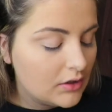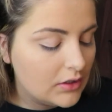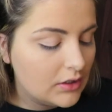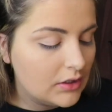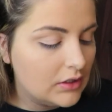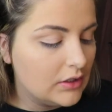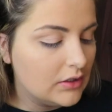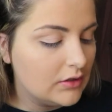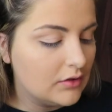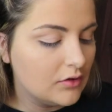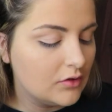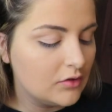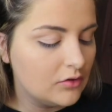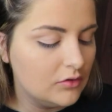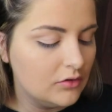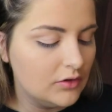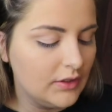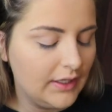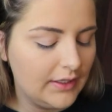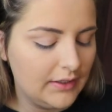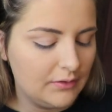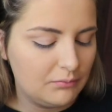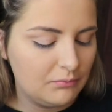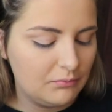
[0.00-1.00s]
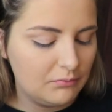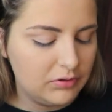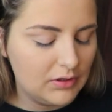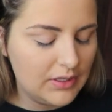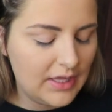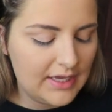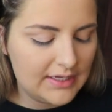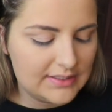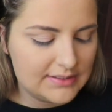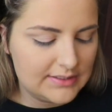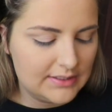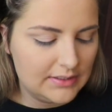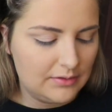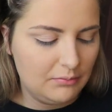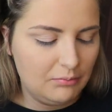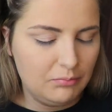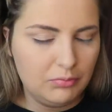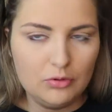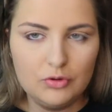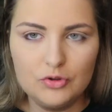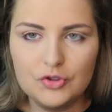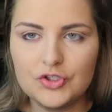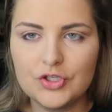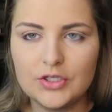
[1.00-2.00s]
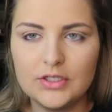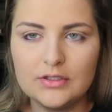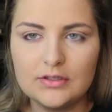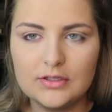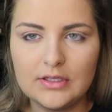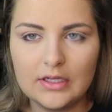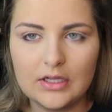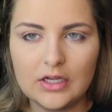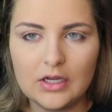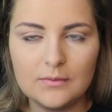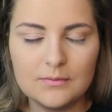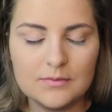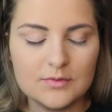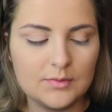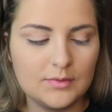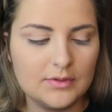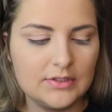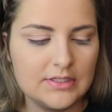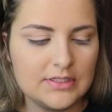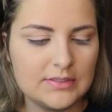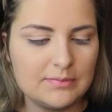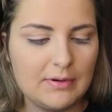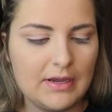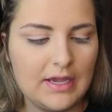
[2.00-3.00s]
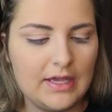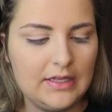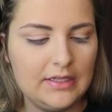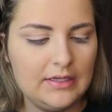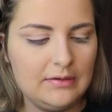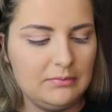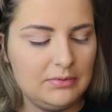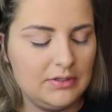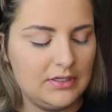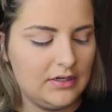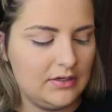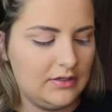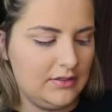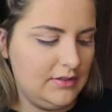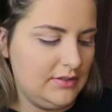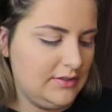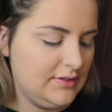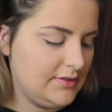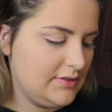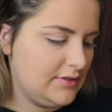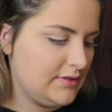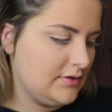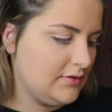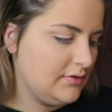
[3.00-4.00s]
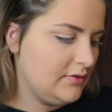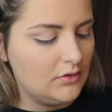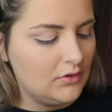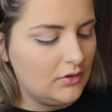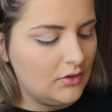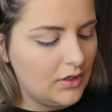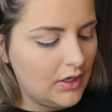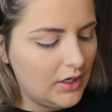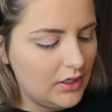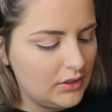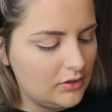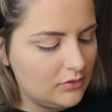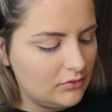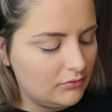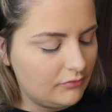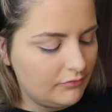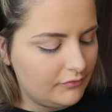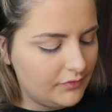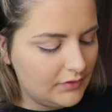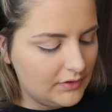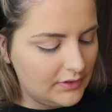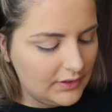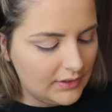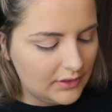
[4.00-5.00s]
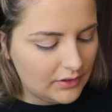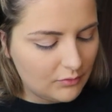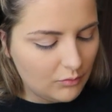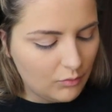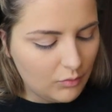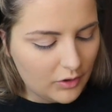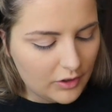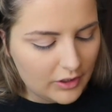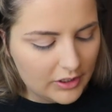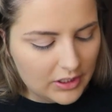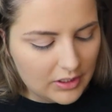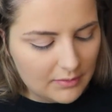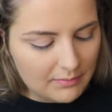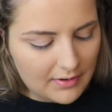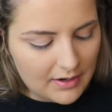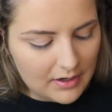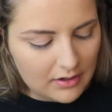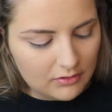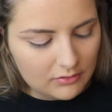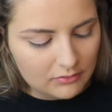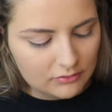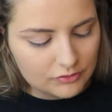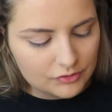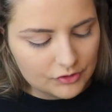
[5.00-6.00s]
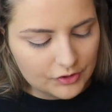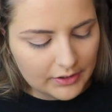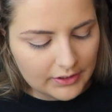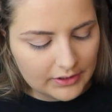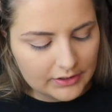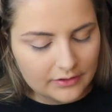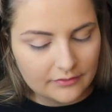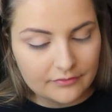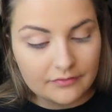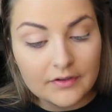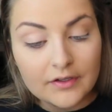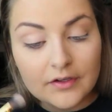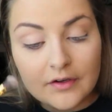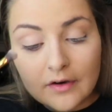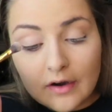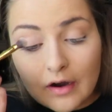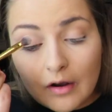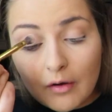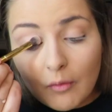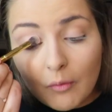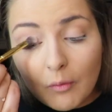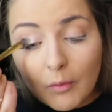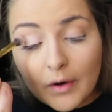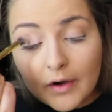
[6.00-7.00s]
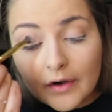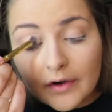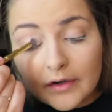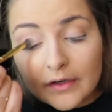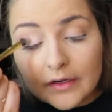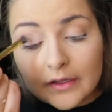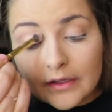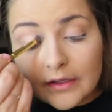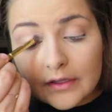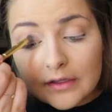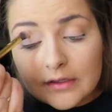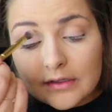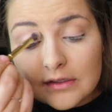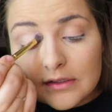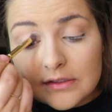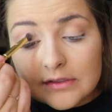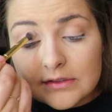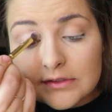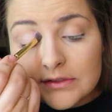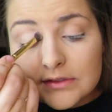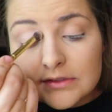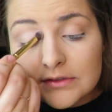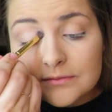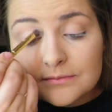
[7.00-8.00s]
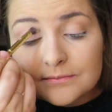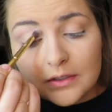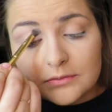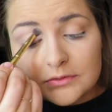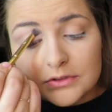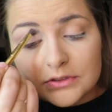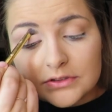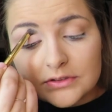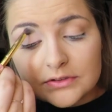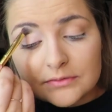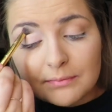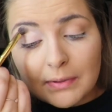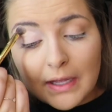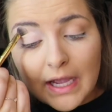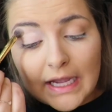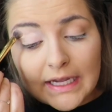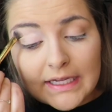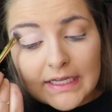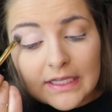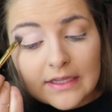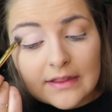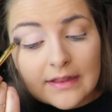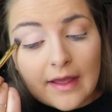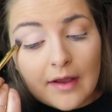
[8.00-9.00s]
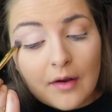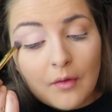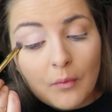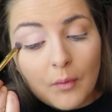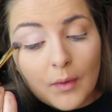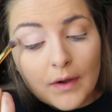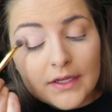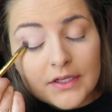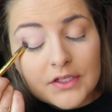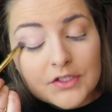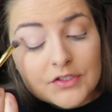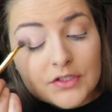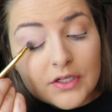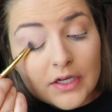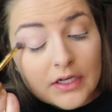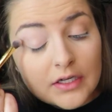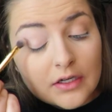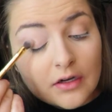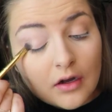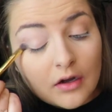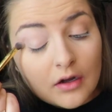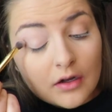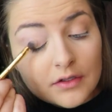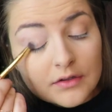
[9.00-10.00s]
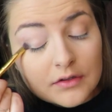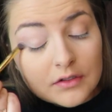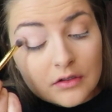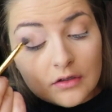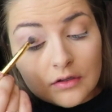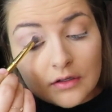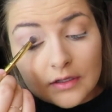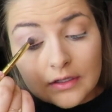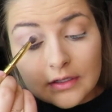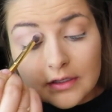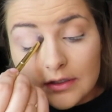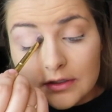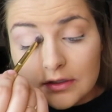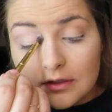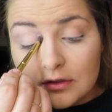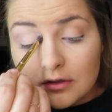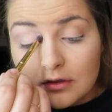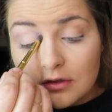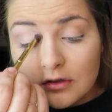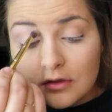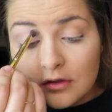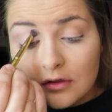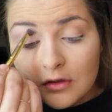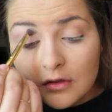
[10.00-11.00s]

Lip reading: the little like plastic bullshit that comes with this palette, because I don't feel like worrying about trying to figure out where it is. I'm just packing that white shade on the lid.